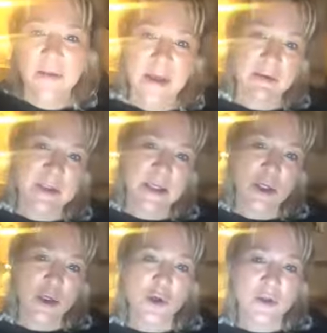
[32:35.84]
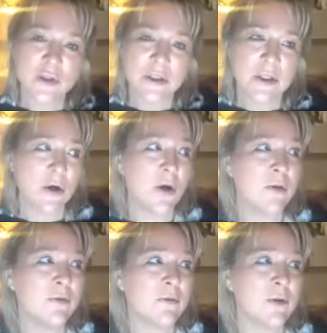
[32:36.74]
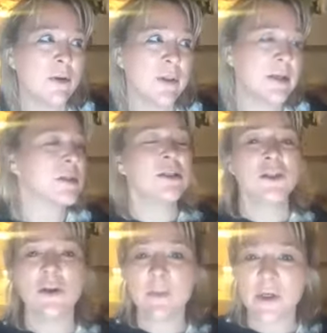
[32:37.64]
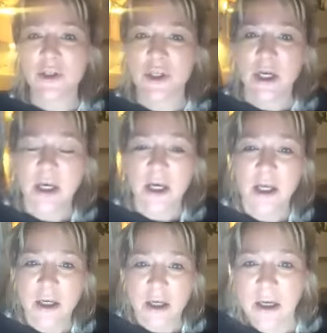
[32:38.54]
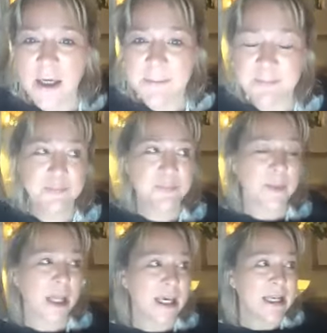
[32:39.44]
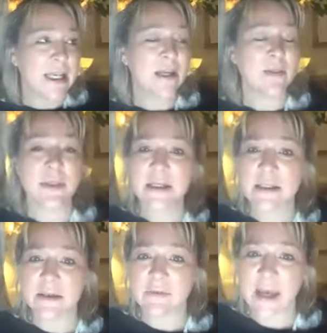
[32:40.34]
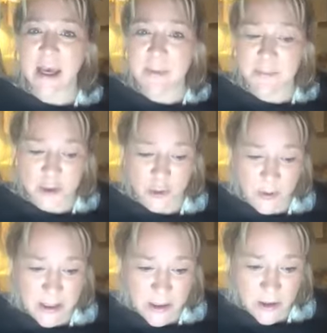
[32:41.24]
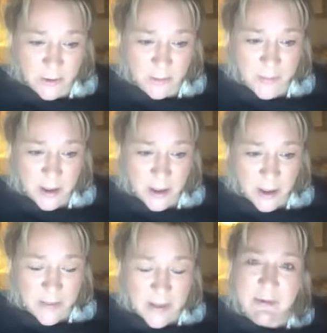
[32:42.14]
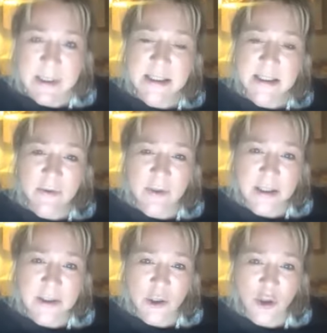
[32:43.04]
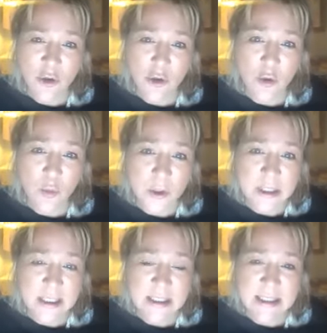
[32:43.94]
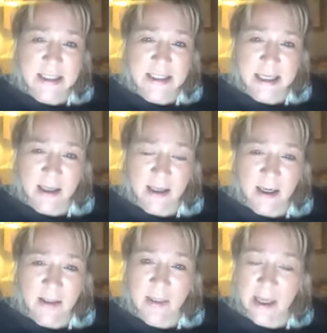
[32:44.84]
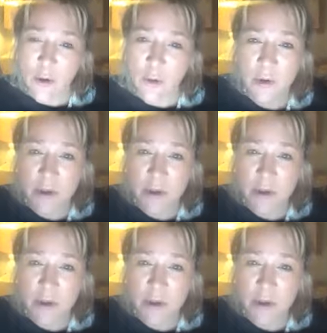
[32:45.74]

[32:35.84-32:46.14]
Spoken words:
There is a lot of, there's a, so much healing and things that have happened between you. There is still things that you're not wanting to see, and they're not